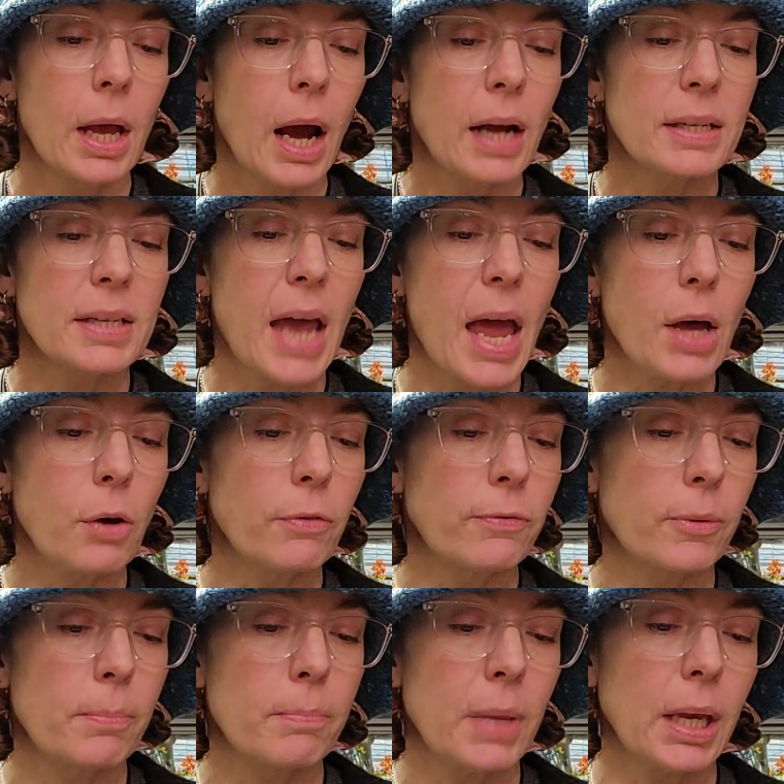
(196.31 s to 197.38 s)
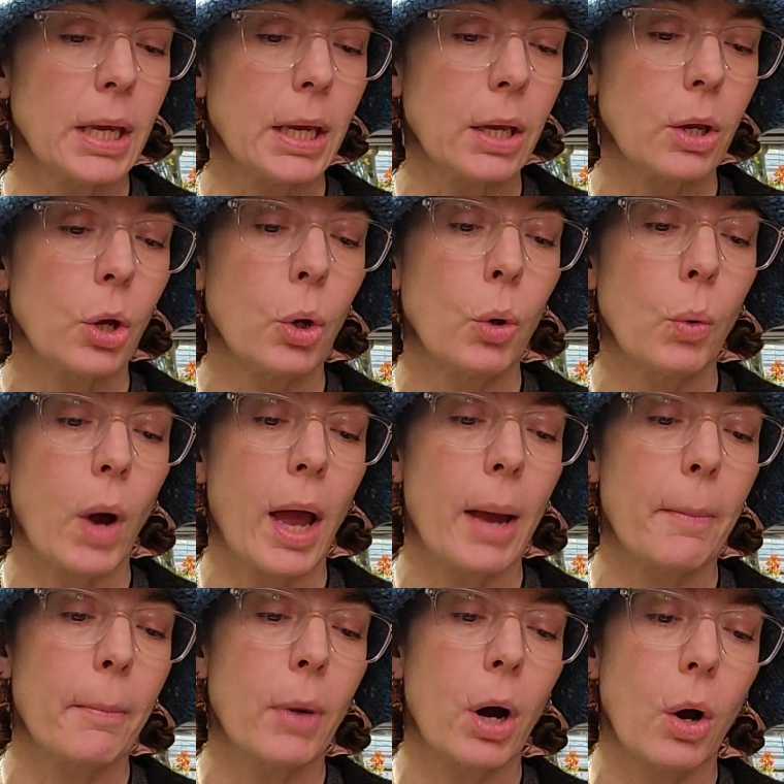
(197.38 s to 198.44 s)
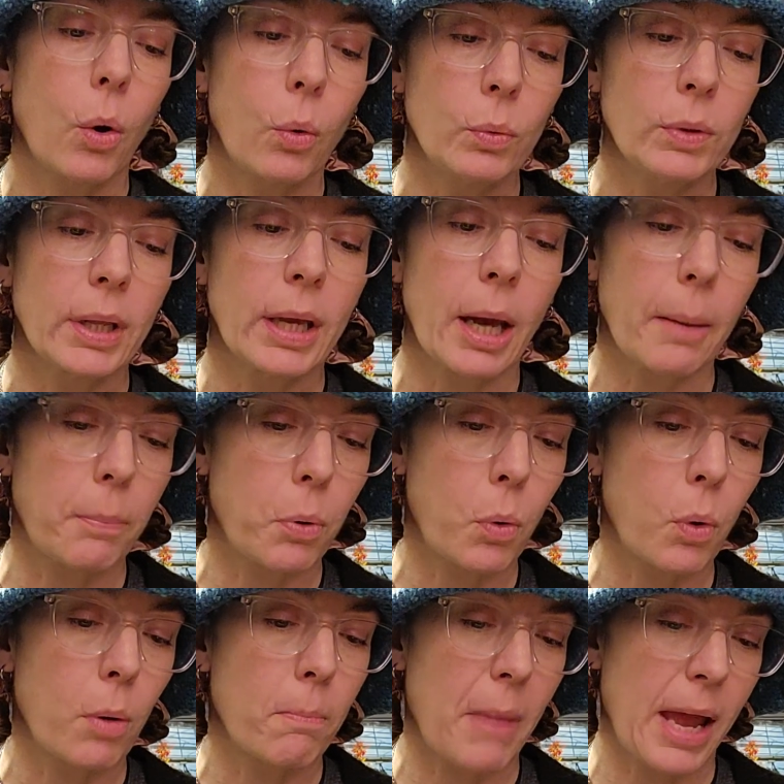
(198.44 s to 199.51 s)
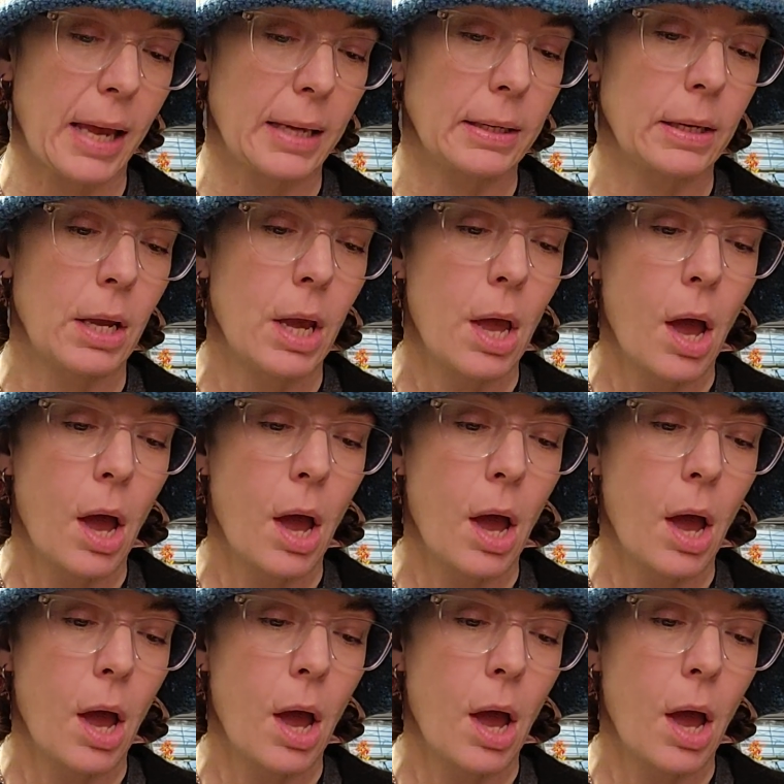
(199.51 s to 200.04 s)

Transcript: a tale from me, who am only a poor man,